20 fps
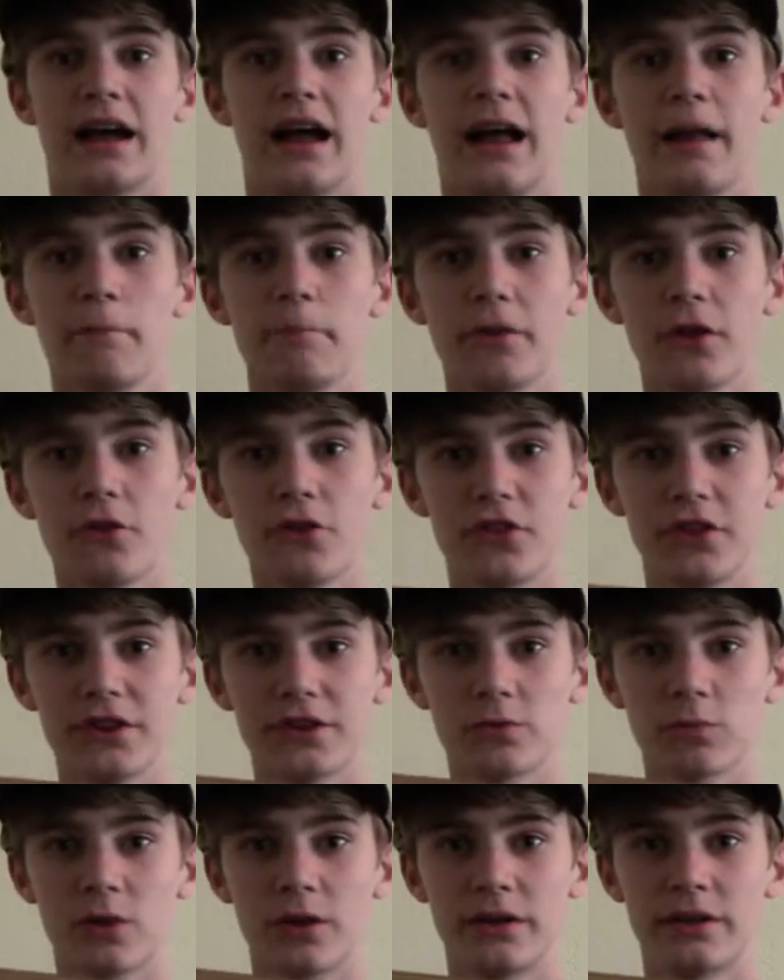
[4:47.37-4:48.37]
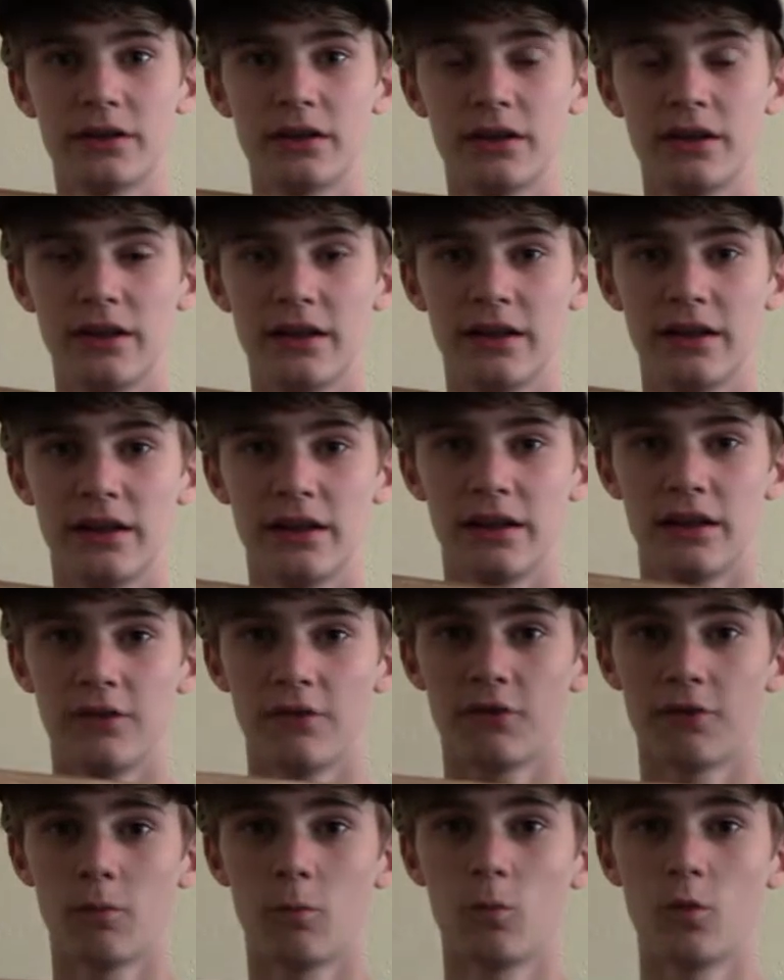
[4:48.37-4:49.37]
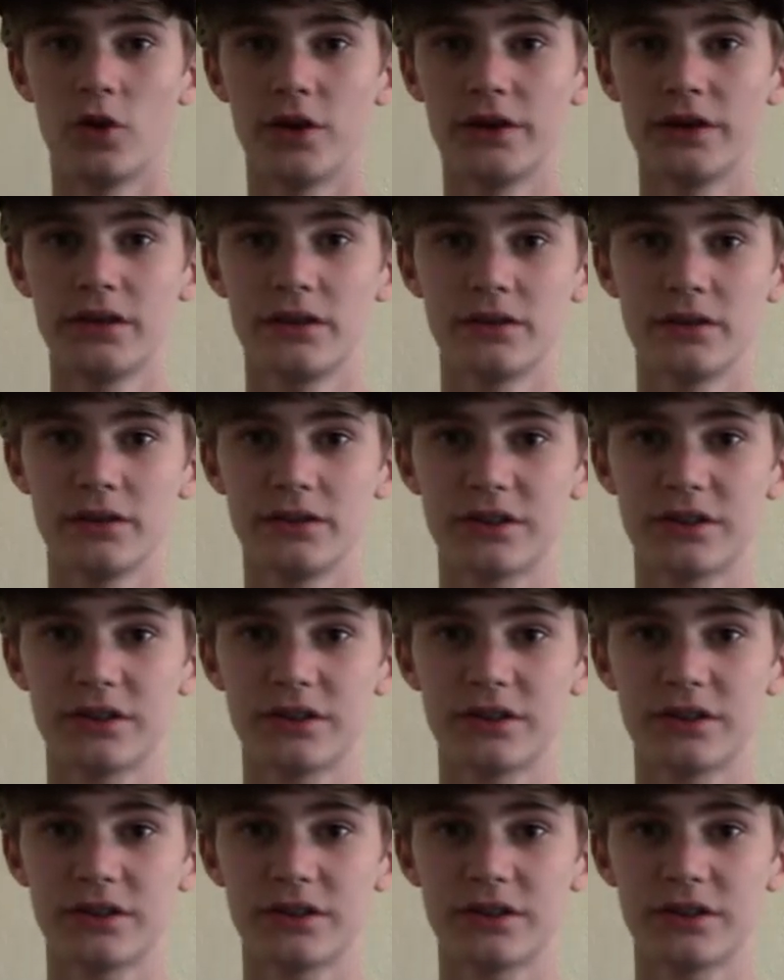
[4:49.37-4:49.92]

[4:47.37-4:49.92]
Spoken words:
I built this one from wood,